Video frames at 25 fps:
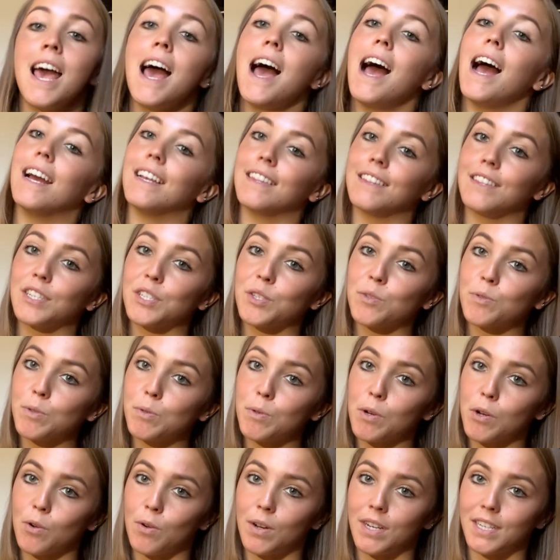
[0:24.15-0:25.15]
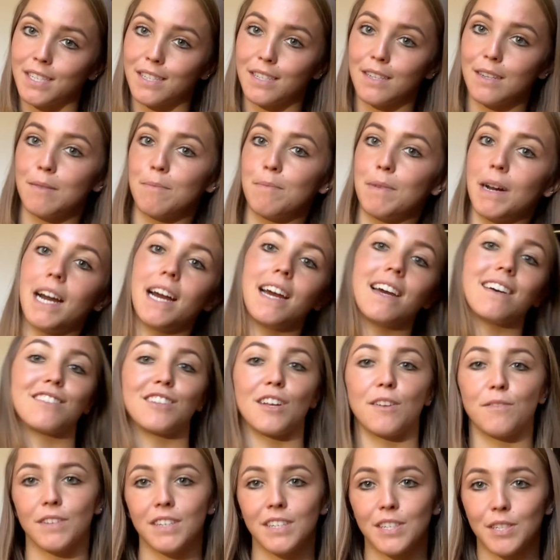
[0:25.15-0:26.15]
And this was requested by a
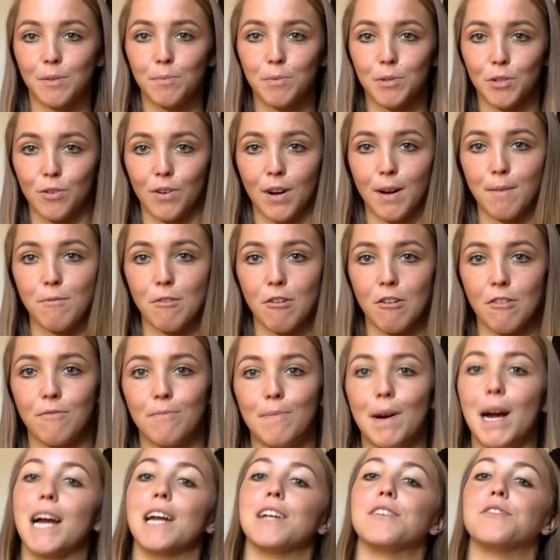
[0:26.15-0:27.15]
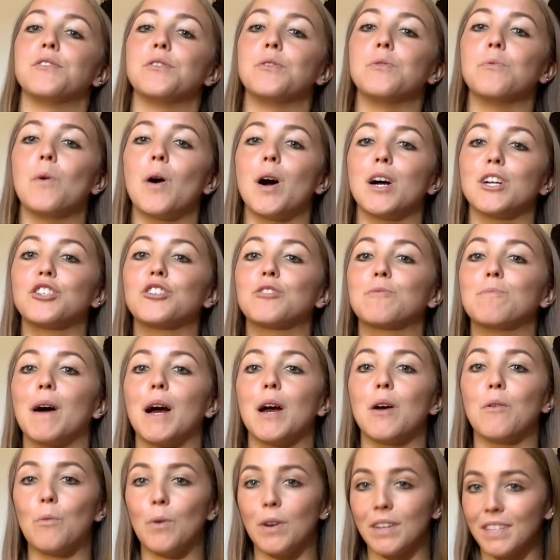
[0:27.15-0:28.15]
lovely subscriber of mine who watched my
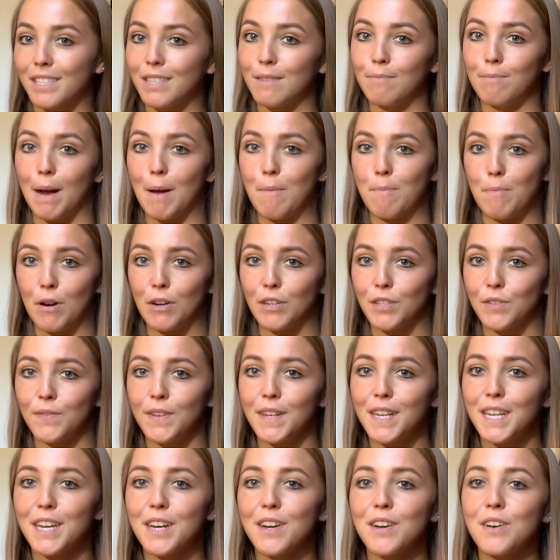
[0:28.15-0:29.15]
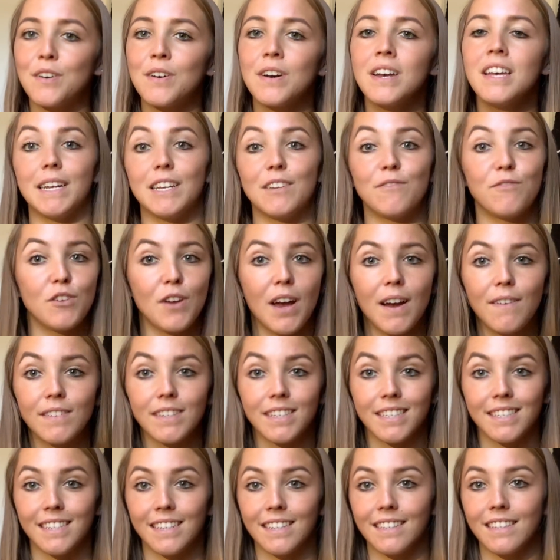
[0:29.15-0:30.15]
What's in My Purse video. And if you haven't
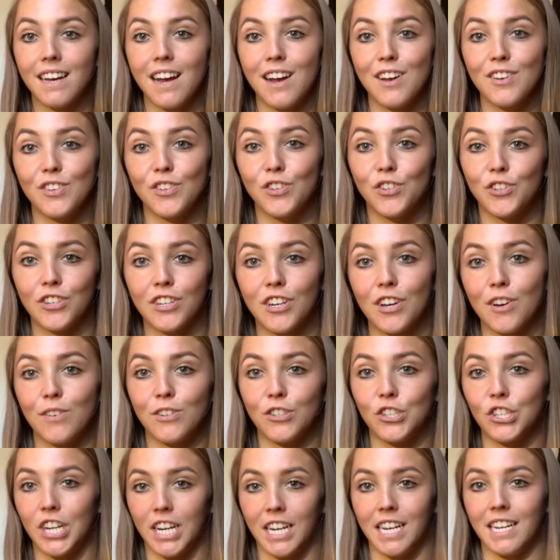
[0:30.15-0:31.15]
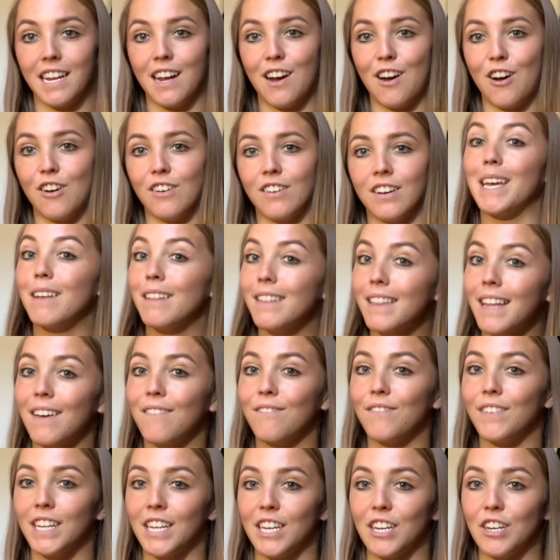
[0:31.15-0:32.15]
seen that, you should go and check it out. In that
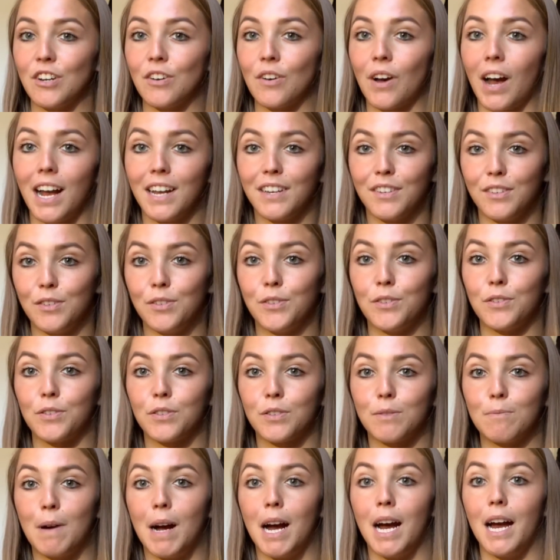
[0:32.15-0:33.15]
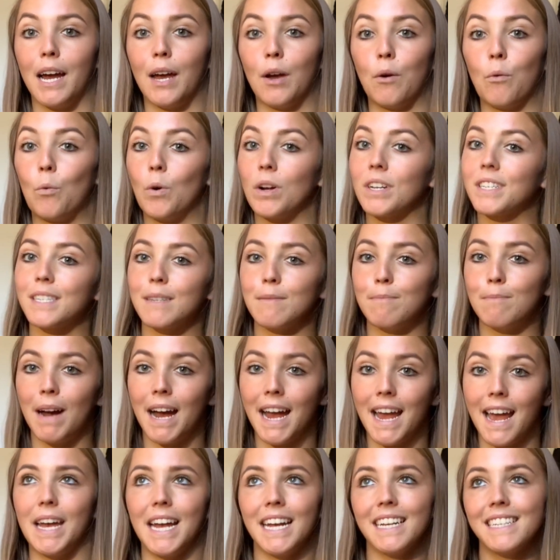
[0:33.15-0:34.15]
video, I used my What's in
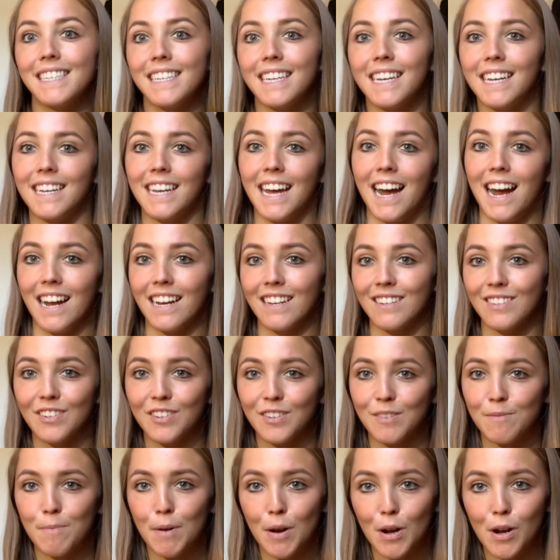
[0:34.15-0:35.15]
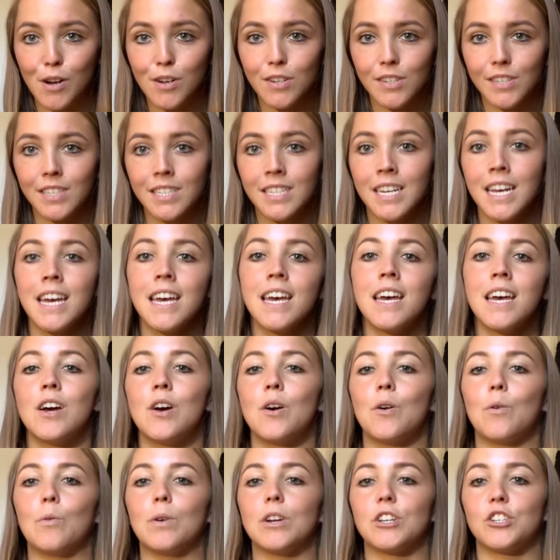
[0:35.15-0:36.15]
My Etienne Eigner purse,
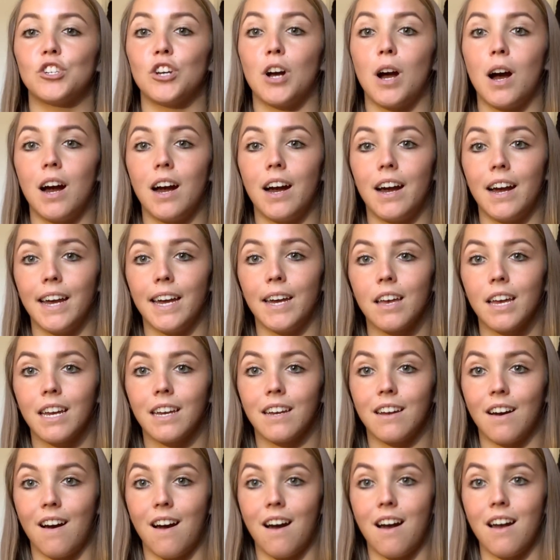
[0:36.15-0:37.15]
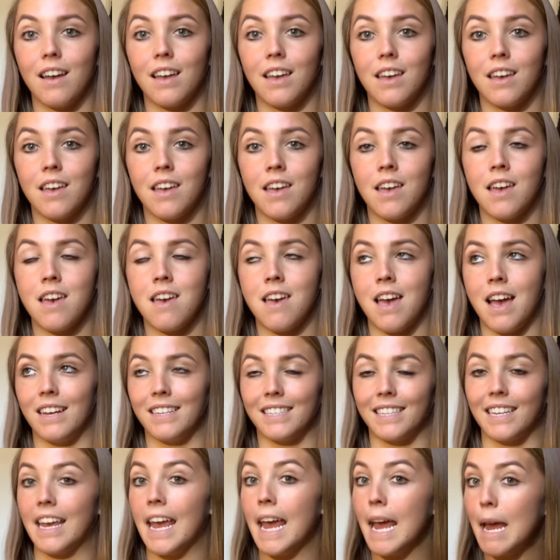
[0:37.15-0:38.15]
which I got as
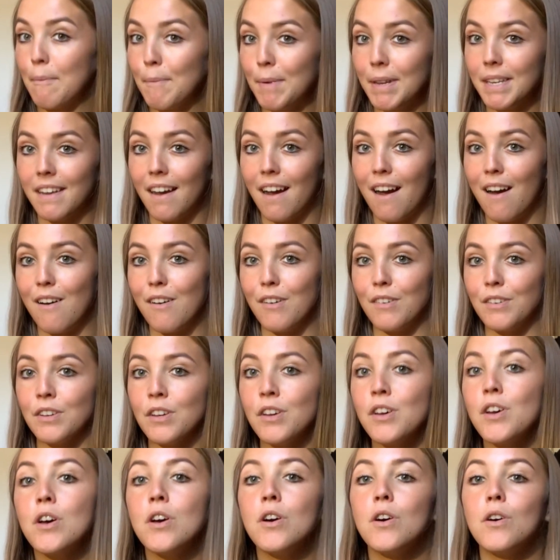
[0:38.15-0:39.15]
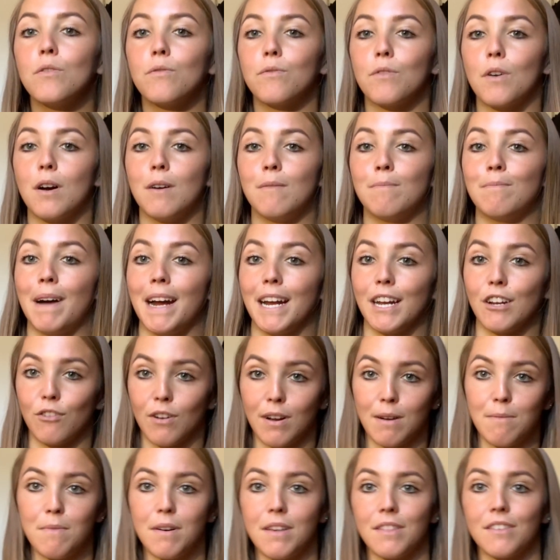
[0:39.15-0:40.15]
a hand-me-down from my
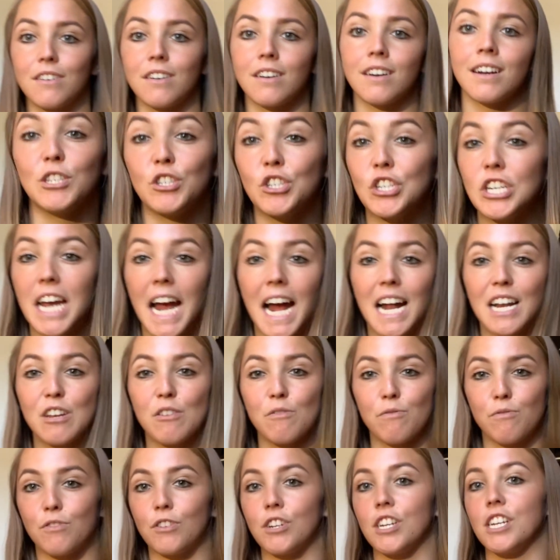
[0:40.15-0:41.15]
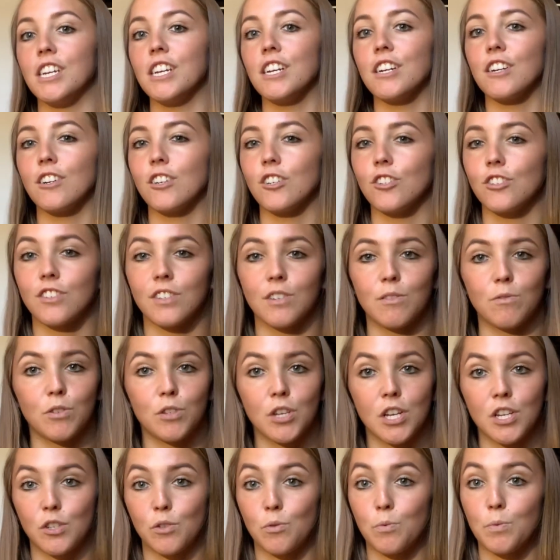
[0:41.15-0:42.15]
grandmother. She had it for years.
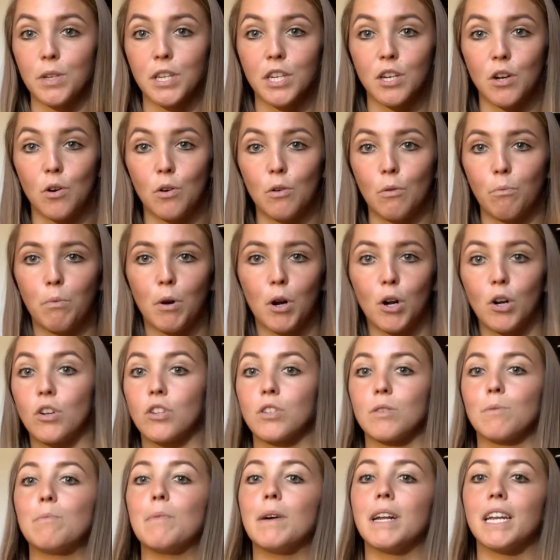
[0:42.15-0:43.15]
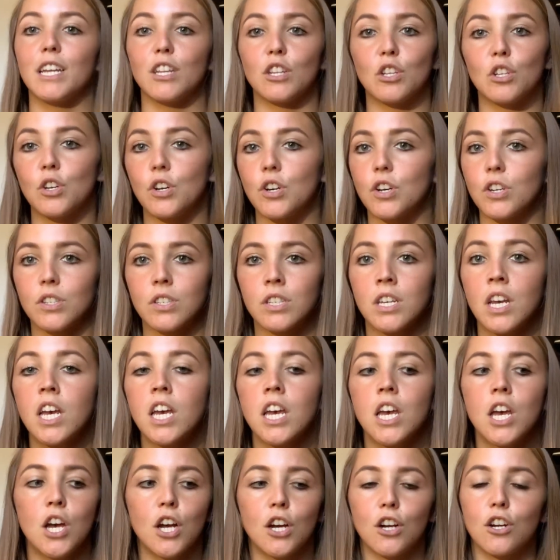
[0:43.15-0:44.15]
It's a really old purse, but it looks
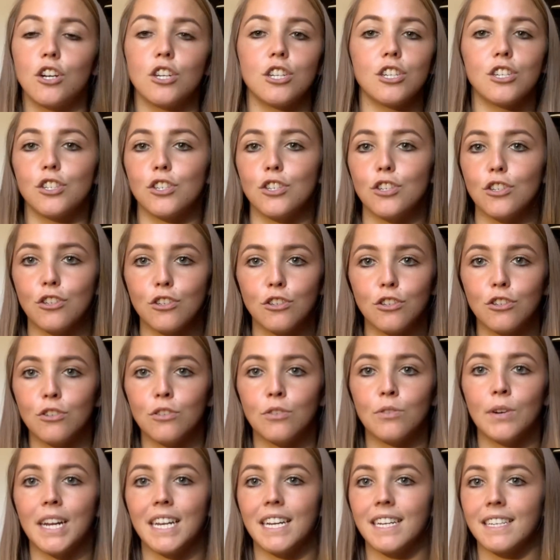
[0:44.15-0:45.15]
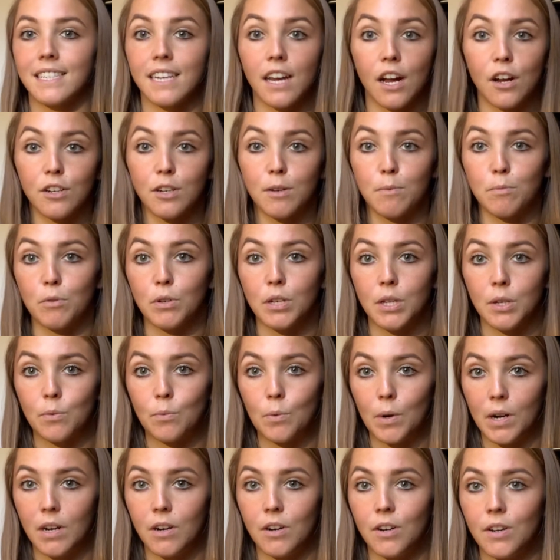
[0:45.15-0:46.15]
good as new and it's held up really
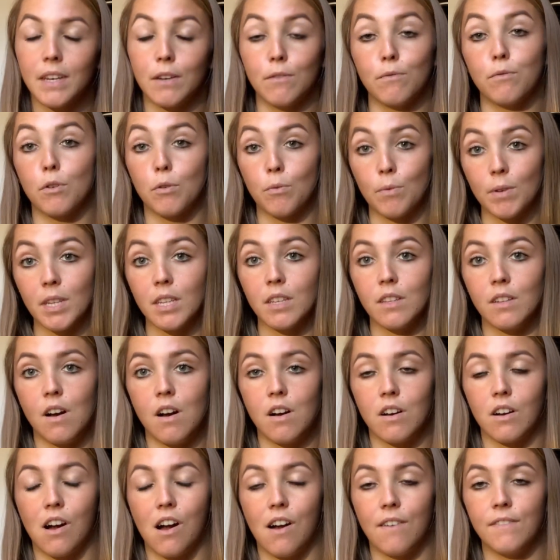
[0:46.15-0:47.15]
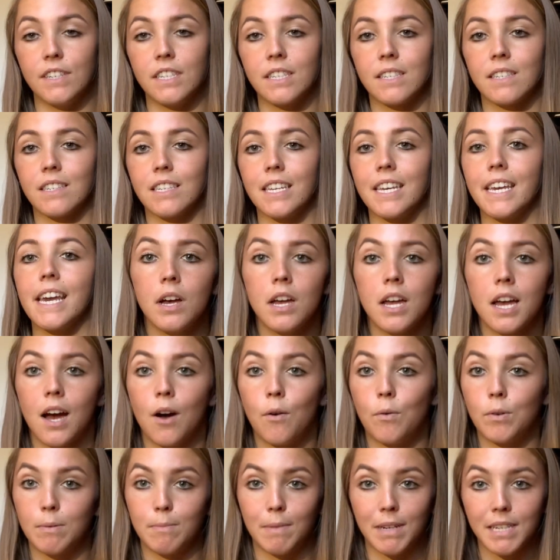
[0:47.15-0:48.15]
well and for really long, obviously.
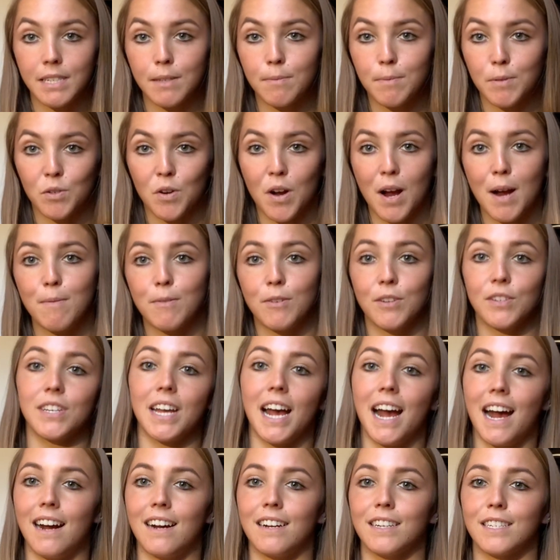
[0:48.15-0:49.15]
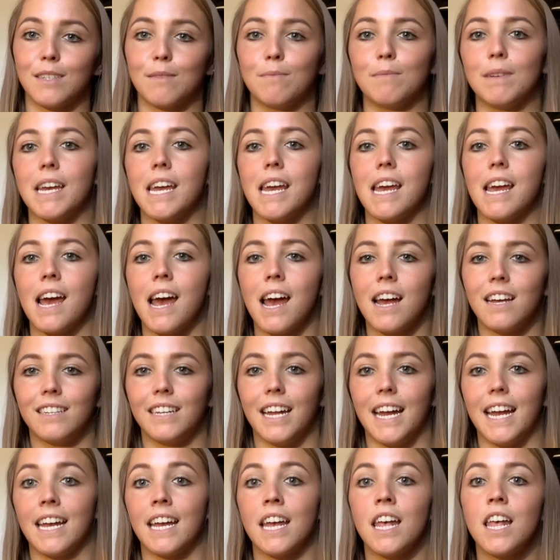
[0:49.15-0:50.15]
One of my subscribers asked me,
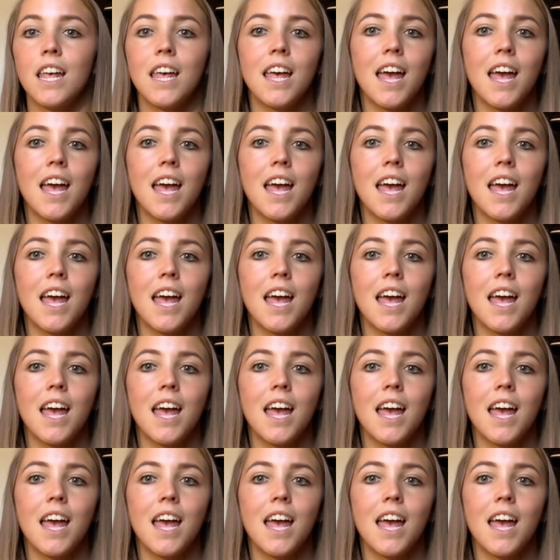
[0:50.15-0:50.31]
like,